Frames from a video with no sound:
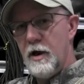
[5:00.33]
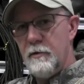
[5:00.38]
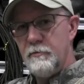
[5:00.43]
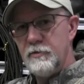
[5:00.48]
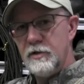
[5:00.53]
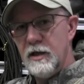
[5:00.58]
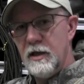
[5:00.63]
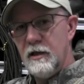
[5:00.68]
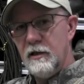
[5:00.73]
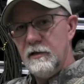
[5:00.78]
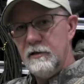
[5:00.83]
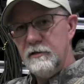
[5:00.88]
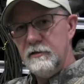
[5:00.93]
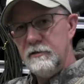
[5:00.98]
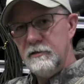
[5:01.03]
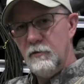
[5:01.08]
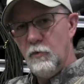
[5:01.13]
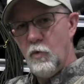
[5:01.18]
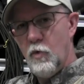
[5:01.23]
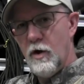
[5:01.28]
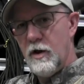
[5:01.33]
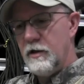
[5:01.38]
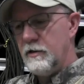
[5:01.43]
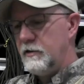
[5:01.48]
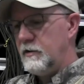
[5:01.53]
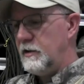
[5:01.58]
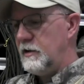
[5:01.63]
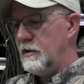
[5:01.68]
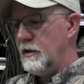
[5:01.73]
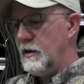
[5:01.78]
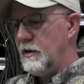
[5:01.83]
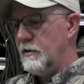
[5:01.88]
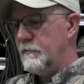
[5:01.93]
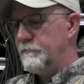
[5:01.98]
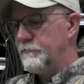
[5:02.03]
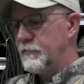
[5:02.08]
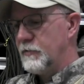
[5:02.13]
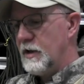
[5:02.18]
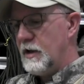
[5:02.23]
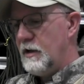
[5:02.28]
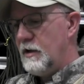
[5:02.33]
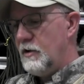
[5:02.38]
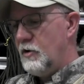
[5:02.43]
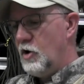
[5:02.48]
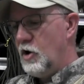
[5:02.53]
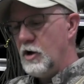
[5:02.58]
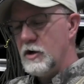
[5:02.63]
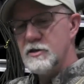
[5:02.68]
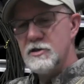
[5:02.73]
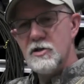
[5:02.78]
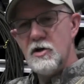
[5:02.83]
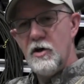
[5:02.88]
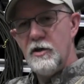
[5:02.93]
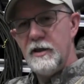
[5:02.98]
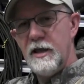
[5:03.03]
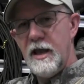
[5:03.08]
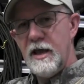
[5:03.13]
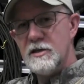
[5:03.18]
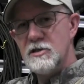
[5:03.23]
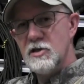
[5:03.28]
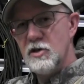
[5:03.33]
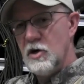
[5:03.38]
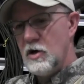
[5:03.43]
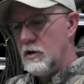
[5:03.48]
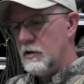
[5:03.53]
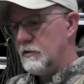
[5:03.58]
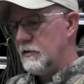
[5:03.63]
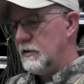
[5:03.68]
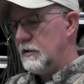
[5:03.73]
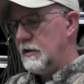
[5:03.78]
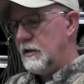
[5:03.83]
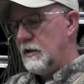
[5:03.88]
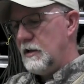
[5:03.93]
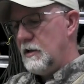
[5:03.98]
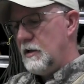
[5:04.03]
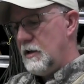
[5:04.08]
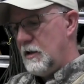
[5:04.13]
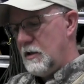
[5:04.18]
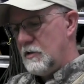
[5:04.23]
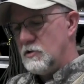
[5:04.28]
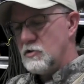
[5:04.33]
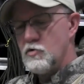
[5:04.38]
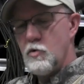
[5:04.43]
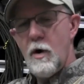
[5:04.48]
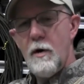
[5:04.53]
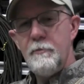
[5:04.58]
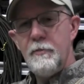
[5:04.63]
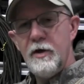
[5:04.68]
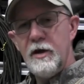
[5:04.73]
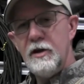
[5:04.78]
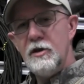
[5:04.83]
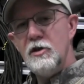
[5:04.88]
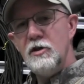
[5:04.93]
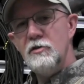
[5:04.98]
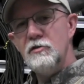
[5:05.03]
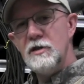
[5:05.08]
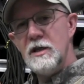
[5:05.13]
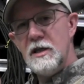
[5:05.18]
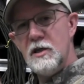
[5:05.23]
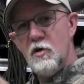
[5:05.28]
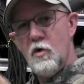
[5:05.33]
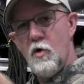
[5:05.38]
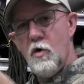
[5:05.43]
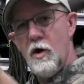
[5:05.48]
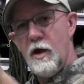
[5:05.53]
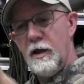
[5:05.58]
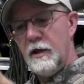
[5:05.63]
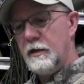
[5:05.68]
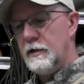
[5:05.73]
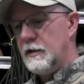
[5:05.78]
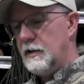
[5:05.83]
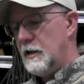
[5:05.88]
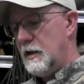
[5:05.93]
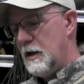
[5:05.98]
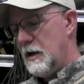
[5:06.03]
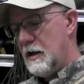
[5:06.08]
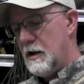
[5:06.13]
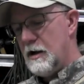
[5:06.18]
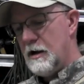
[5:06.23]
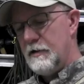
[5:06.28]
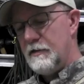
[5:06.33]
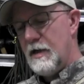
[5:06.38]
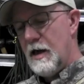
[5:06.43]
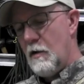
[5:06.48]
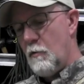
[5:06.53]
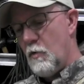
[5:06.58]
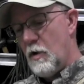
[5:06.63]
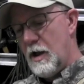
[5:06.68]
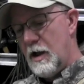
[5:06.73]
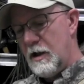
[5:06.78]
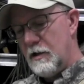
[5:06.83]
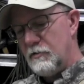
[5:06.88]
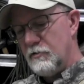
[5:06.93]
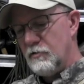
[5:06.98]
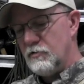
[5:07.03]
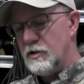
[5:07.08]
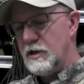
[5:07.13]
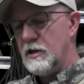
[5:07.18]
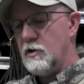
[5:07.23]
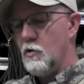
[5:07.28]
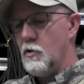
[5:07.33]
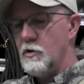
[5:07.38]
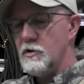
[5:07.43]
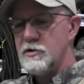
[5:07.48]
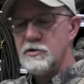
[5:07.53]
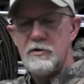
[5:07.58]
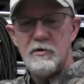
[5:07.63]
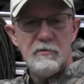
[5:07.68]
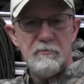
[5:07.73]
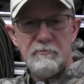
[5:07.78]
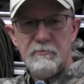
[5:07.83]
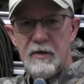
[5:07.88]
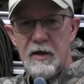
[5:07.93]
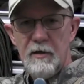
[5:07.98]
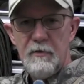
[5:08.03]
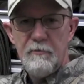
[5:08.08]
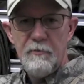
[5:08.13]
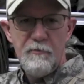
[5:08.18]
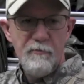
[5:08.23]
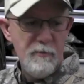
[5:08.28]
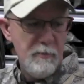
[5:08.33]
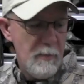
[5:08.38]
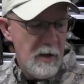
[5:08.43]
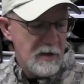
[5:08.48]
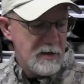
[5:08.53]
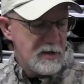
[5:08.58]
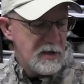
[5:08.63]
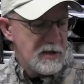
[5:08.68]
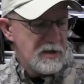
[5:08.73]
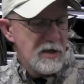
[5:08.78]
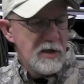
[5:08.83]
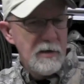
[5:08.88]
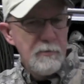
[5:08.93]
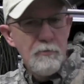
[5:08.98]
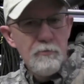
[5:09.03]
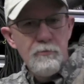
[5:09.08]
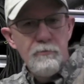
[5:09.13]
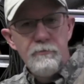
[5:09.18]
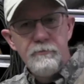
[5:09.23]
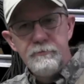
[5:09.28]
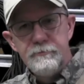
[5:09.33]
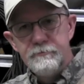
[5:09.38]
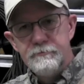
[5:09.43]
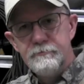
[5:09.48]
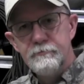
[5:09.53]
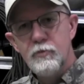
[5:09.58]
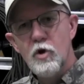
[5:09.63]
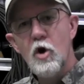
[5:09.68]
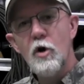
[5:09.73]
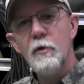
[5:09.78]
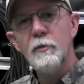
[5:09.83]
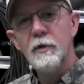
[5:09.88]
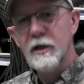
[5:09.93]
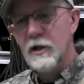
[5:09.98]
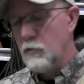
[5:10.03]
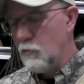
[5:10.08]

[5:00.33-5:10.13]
up one of the hooks on the S-hook, swap in a new decoy. And that way their decoys are essentially permanently